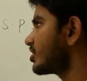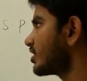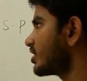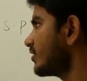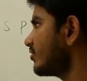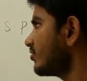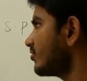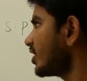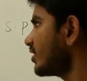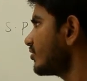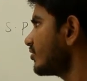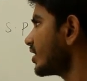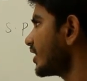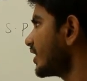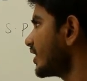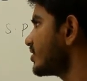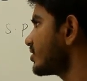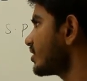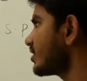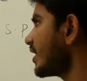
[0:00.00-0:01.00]
strengthen the
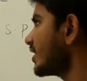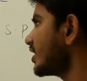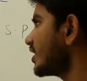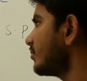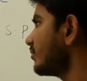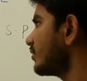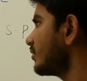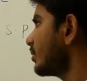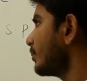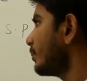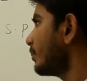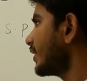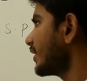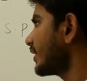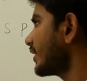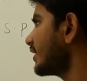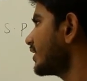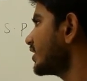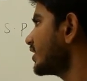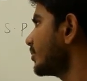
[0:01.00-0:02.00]
Israel,
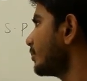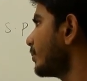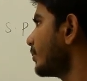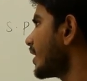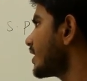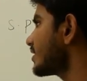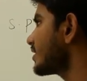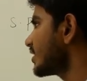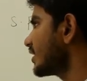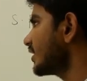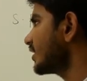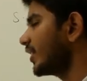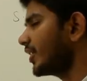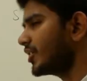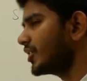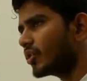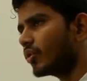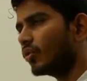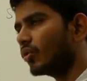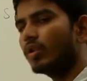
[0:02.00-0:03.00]
particularly in Palestine
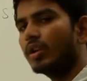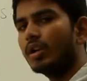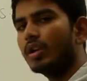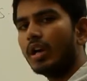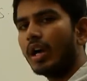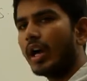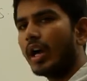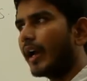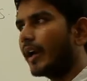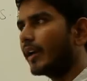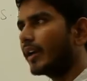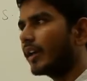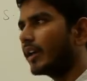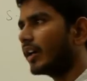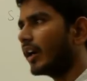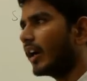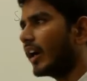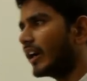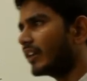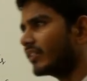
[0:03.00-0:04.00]
issue, and
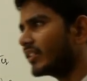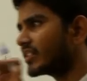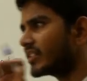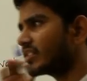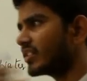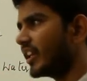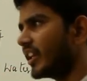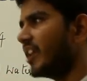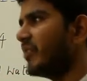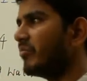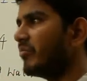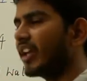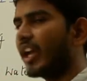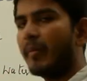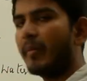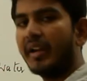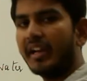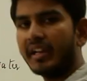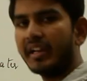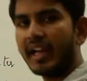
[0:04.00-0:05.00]
at the same
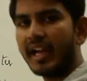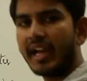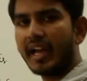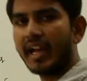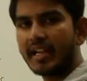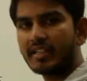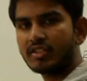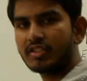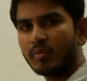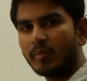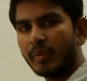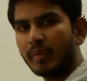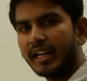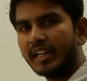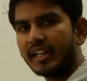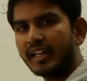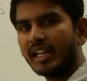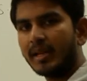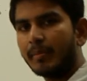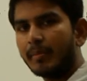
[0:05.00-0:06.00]
time India has to
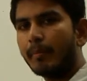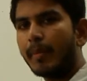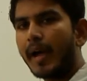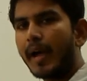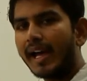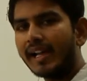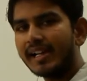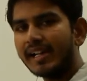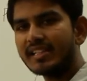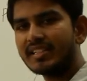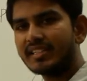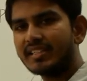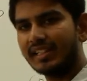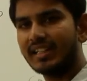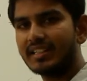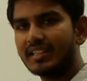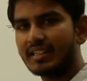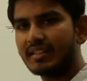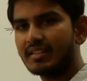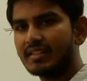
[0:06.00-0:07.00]
maintain a balanced
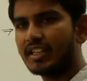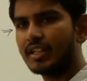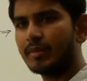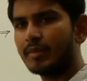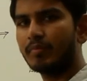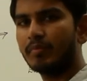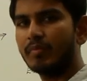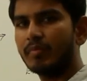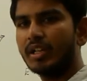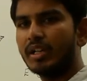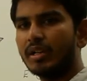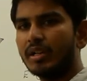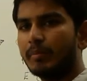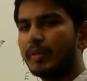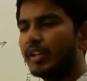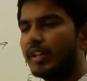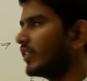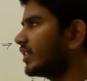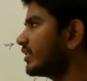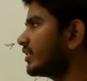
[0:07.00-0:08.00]
relationship
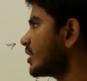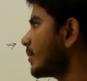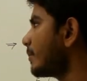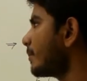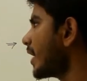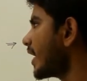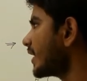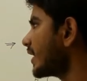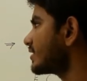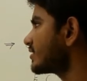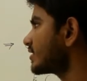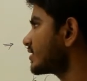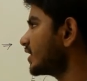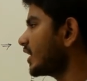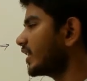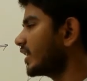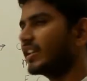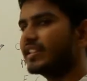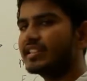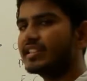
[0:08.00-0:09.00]
between the Palestine
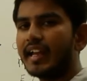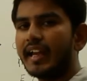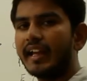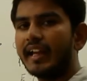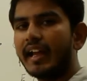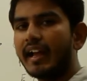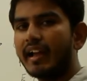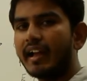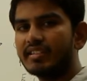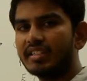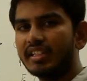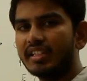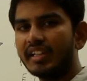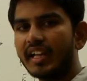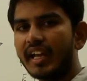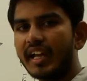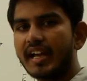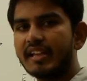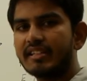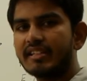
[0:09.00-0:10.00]
and Israel, as
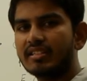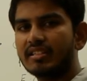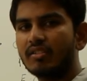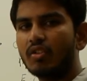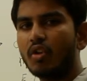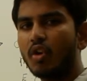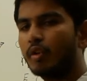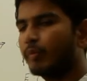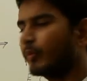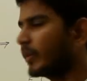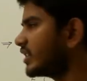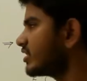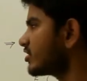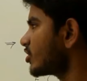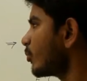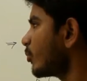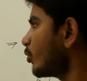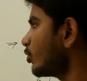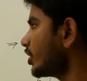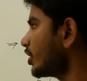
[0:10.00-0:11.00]
India has long been
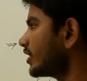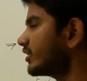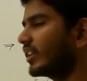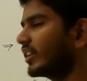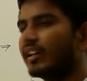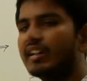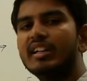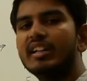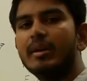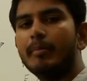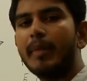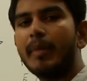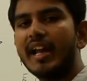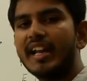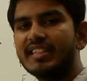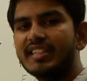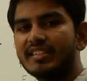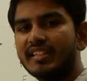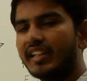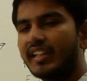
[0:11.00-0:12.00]
supporting the
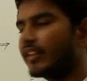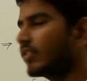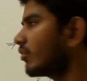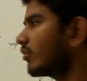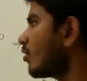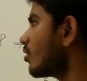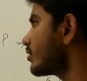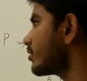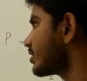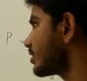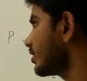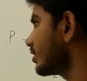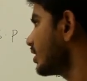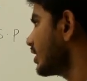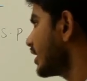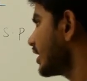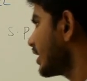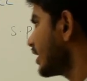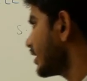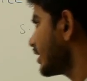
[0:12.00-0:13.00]
Palestinian cause.
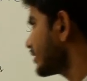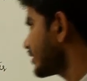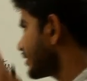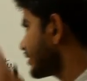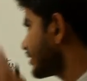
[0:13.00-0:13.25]
And